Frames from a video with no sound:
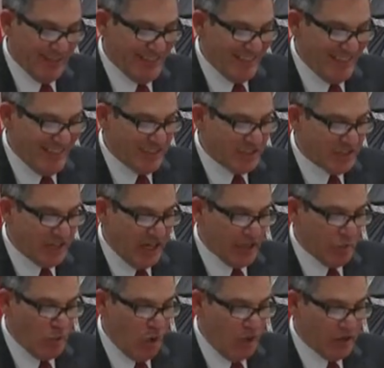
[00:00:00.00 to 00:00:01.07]
The Eastside
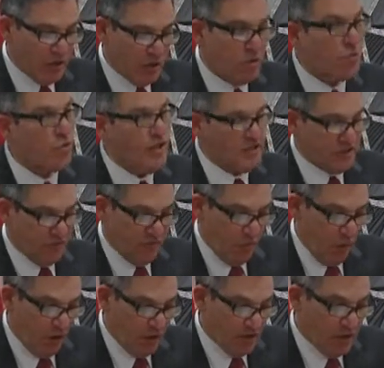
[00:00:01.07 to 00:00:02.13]
Water
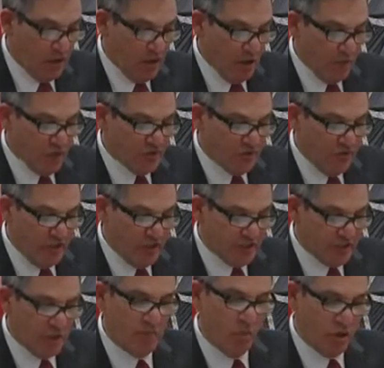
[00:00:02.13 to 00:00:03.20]
Reservoir was
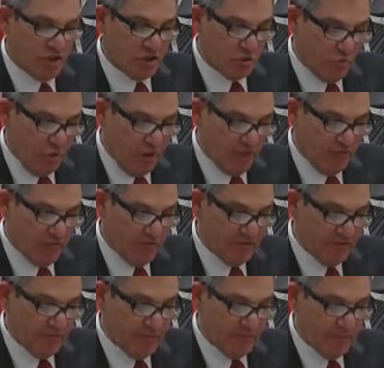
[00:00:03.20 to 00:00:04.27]
finished on March 12th
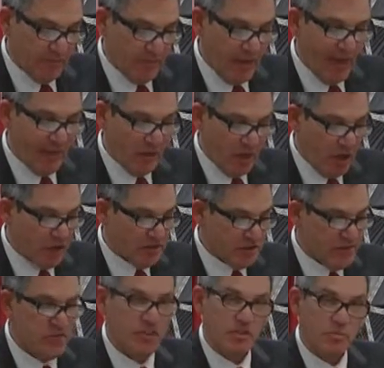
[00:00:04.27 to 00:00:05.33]
at a cost
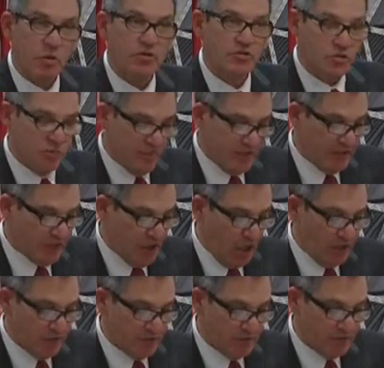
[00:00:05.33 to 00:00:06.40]
of $6.2 million.
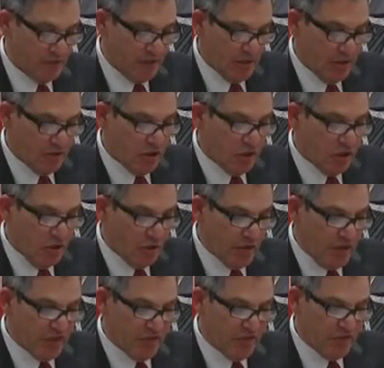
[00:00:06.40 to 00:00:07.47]
The
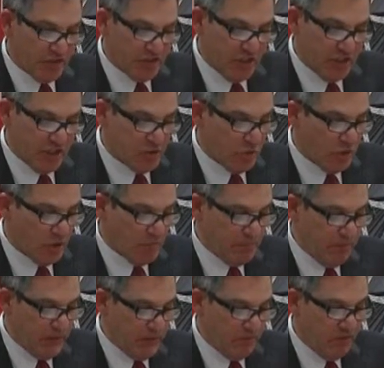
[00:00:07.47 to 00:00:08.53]
chlorination facilities were
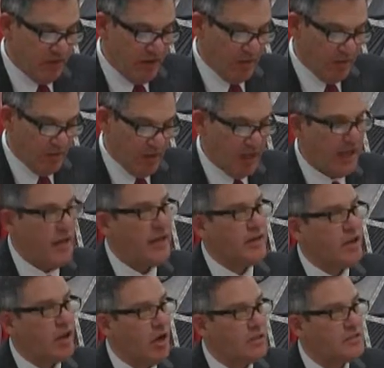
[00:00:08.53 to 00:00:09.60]
completed in November at a
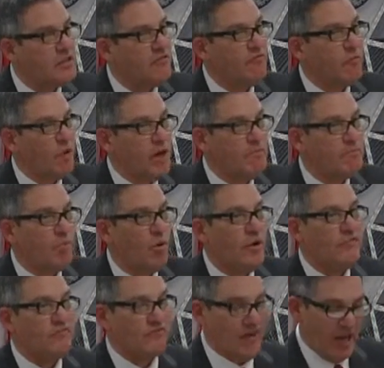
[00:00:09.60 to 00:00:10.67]
cost of
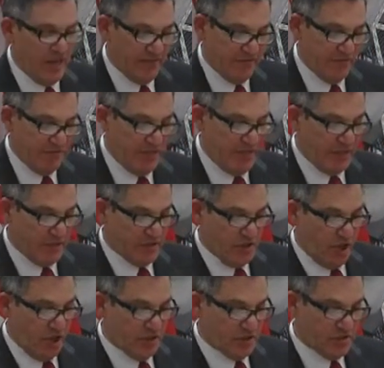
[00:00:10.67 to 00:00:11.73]
$1.5 million.
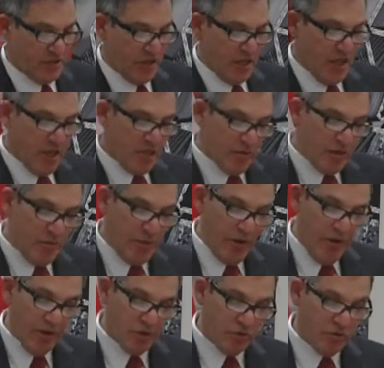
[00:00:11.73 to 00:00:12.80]
The
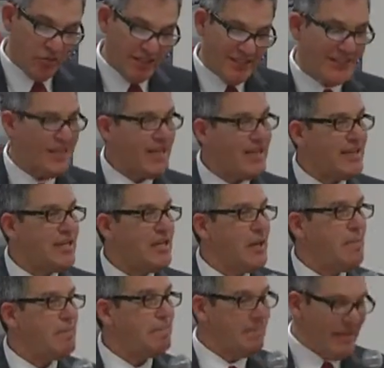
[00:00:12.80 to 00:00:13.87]
repair to the 10
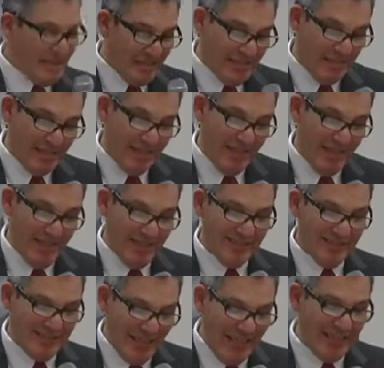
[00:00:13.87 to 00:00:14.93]
million
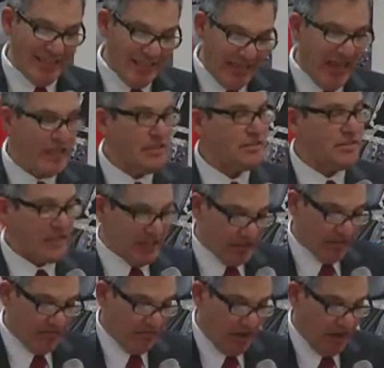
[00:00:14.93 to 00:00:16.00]
daily gallon
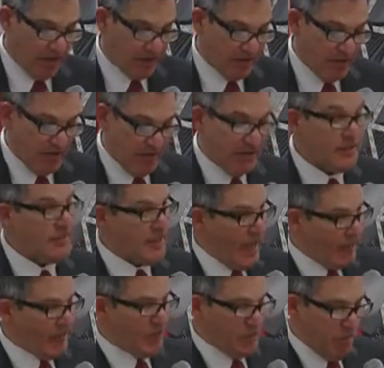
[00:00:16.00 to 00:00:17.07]
clarifier
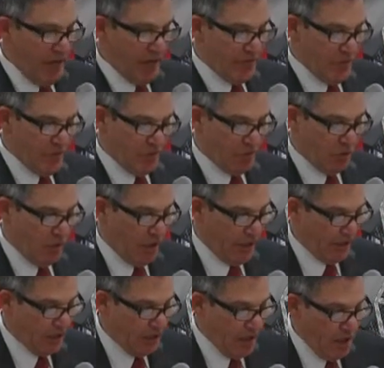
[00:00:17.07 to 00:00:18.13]
damaged by the
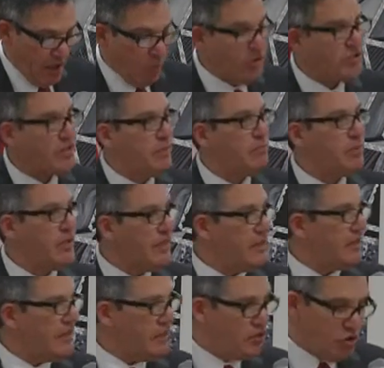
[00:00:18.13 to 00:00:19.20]
earthquake was
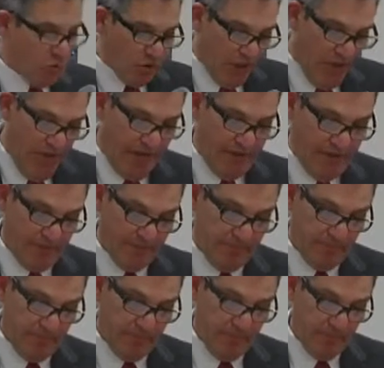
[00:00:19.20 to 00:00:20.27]
completed in July
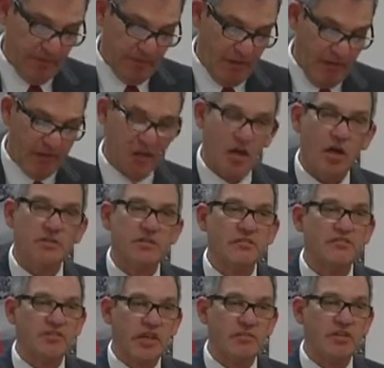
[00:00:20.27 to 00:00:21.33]
at a cost
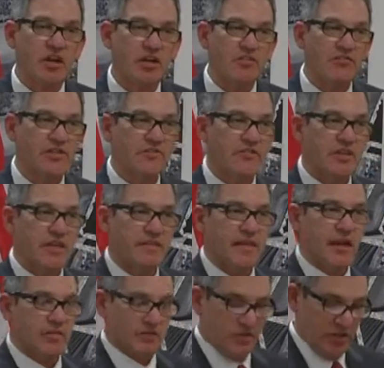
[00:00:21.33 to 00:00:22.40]
of
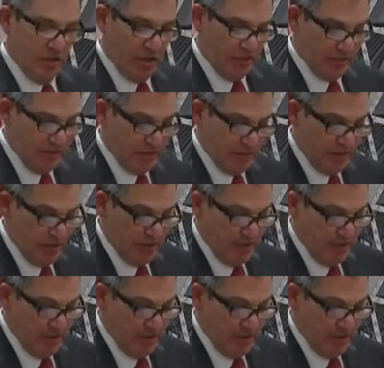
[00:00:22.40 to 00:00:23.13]
$758,000.